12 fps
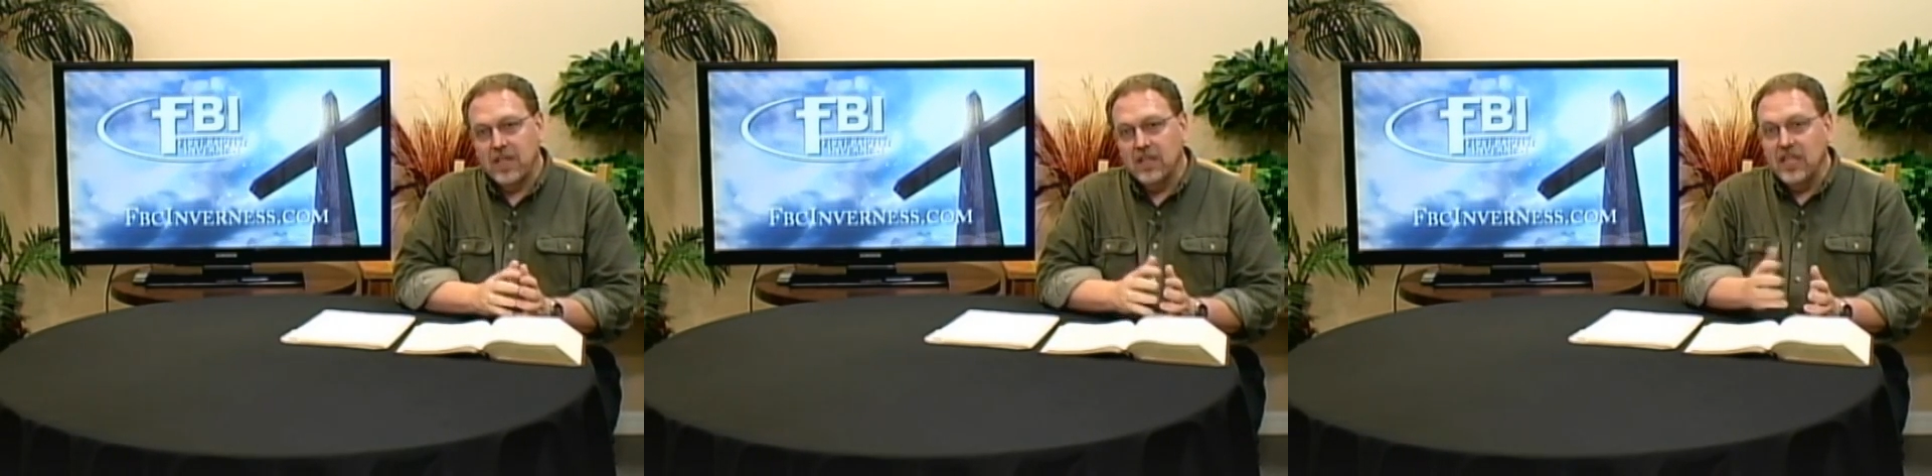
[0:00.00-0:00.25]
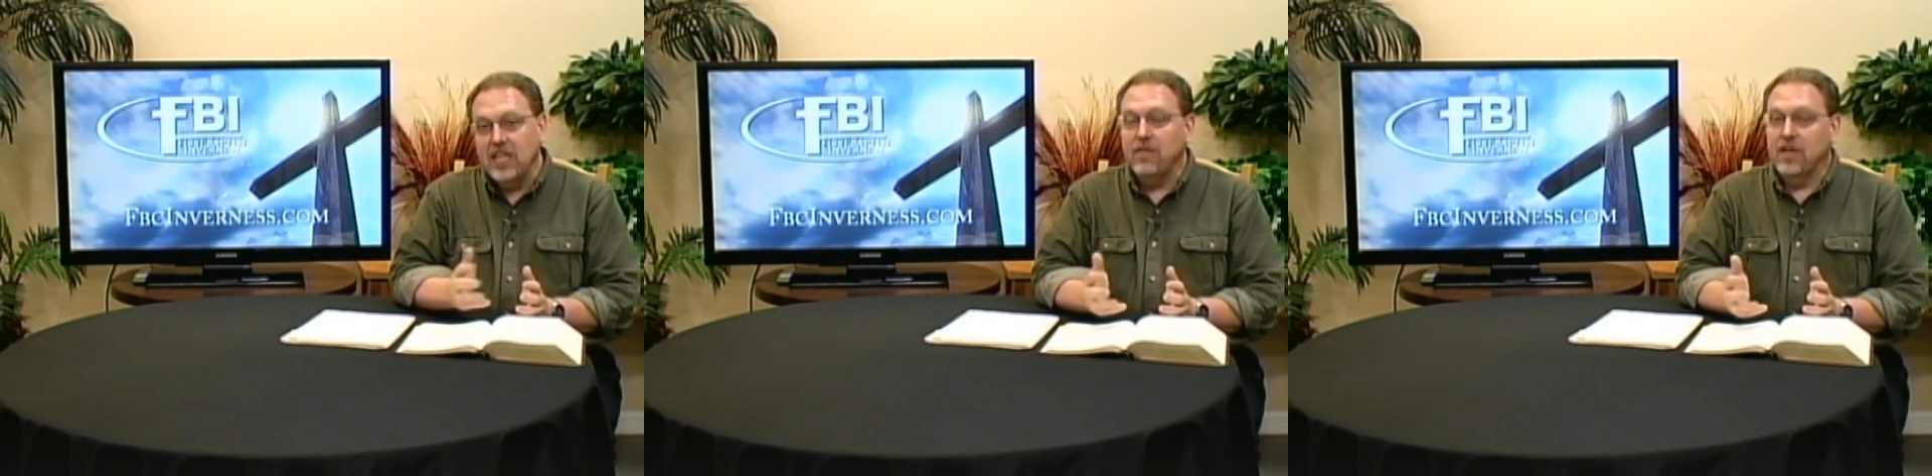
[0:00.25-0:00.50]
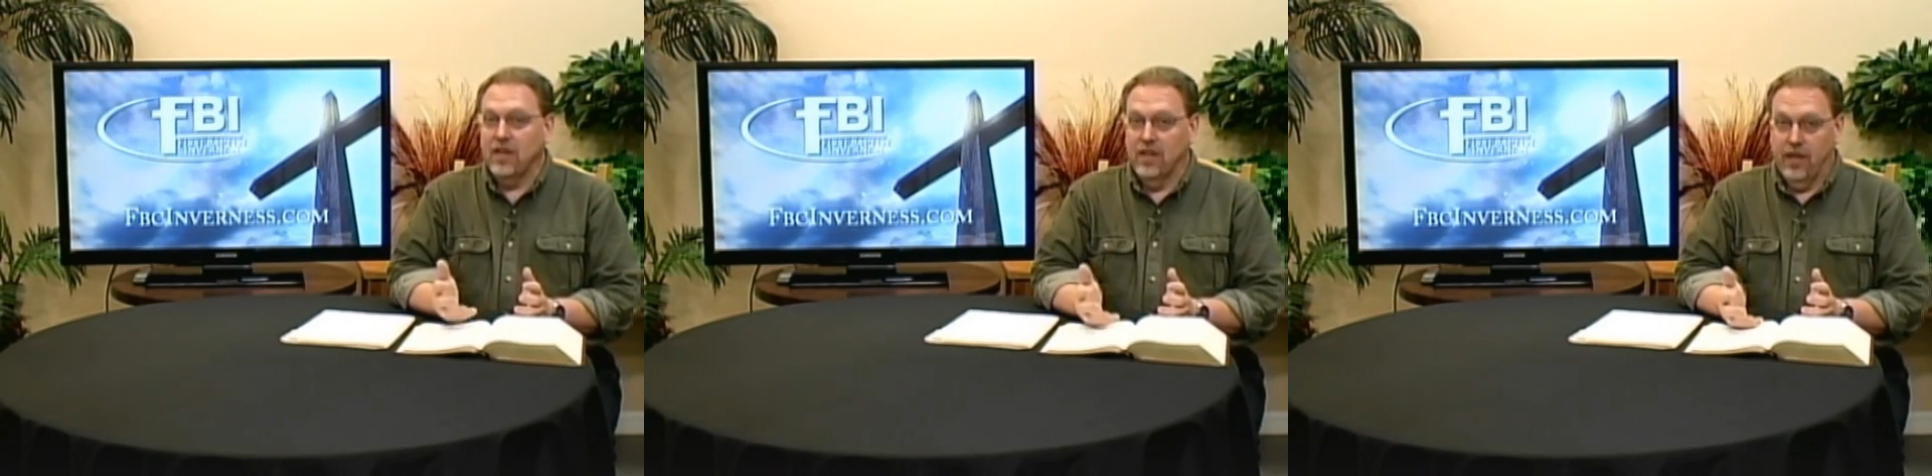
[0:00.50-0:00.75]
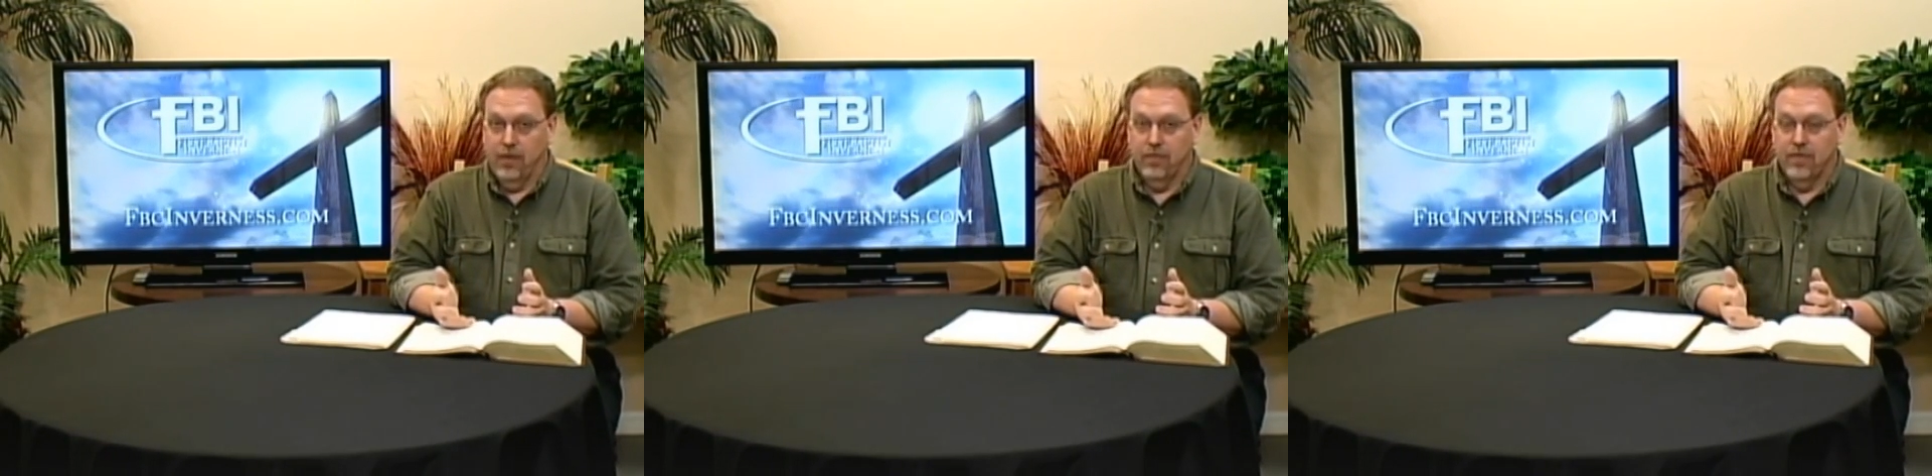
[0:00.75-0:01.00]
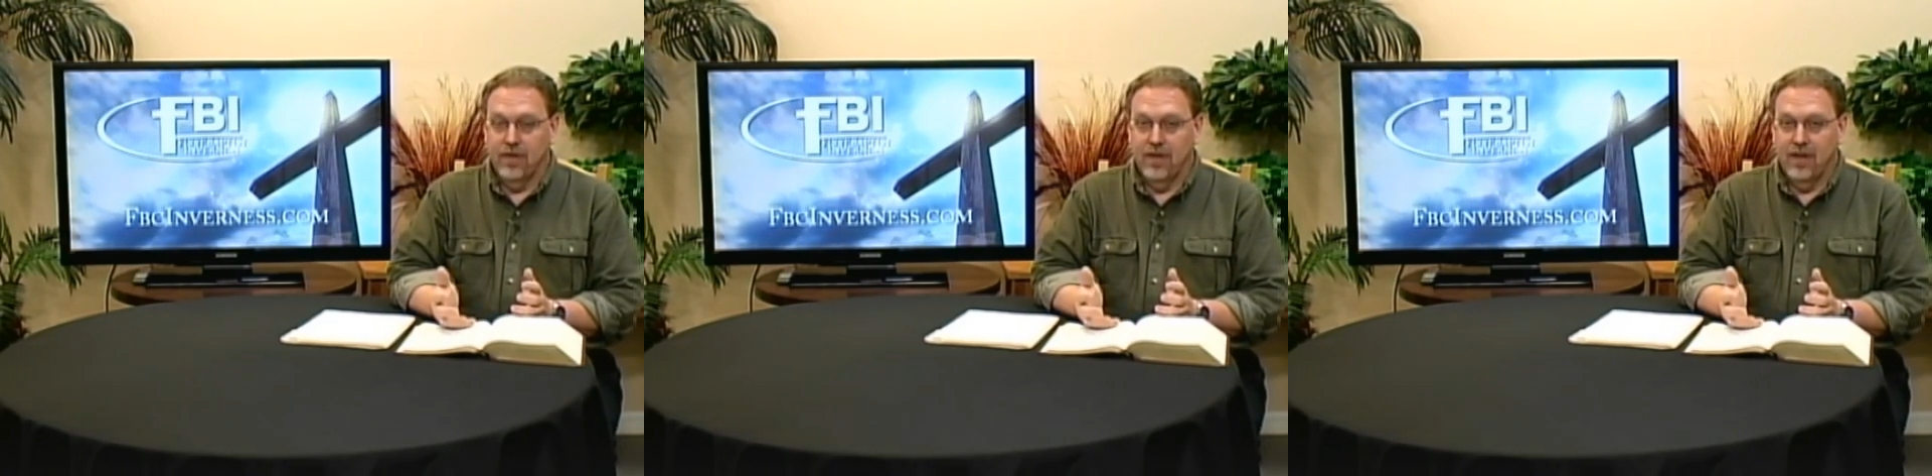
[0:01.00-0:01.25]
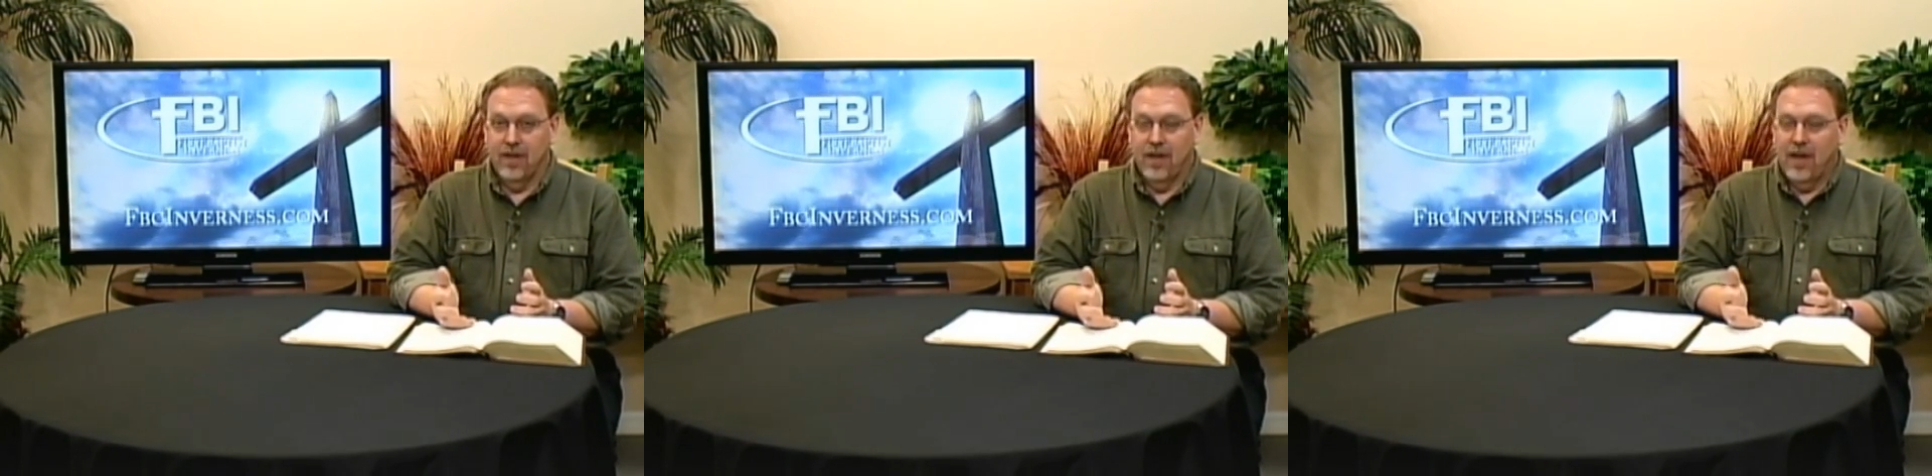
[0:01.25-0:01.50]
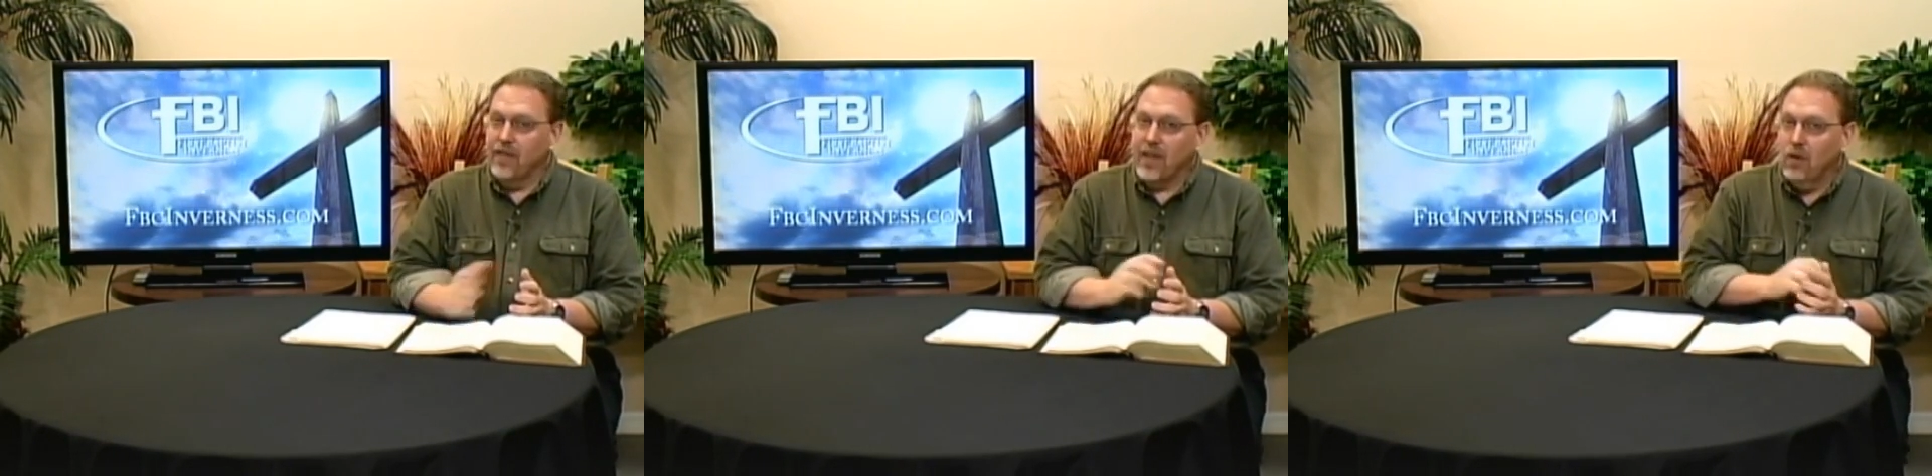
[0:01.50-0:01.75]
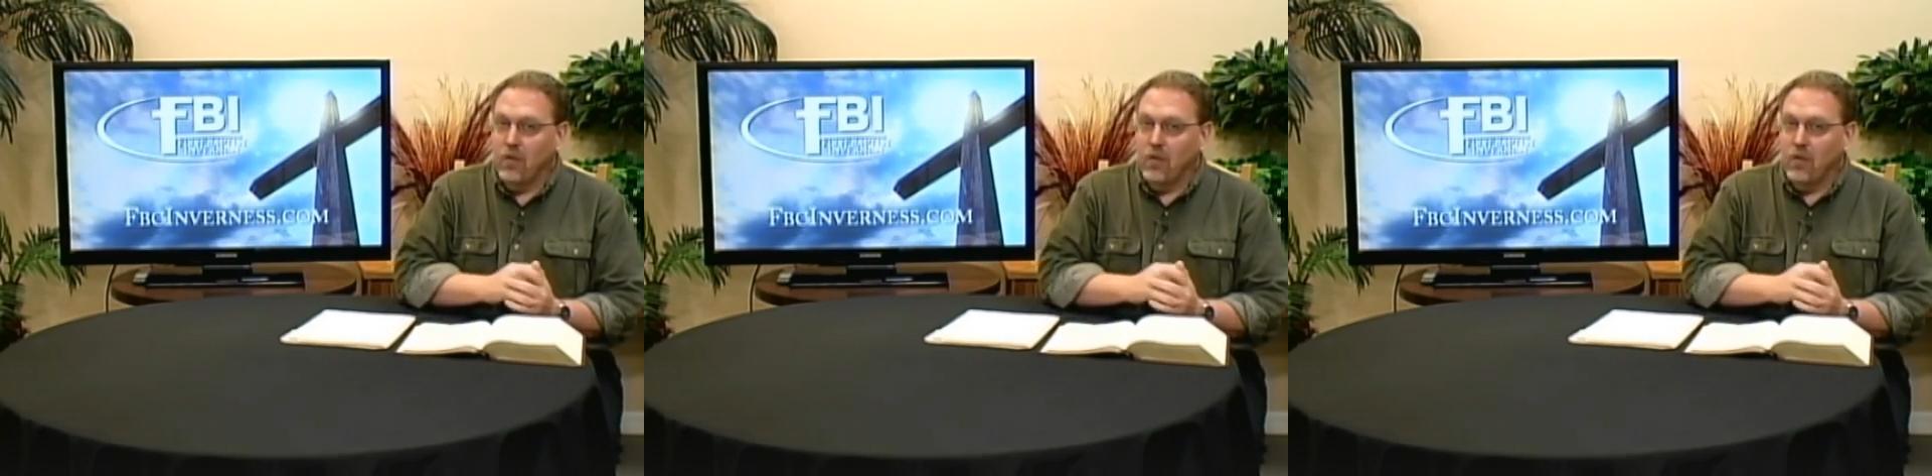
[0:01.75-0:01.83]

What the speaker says: leaving them. And they don't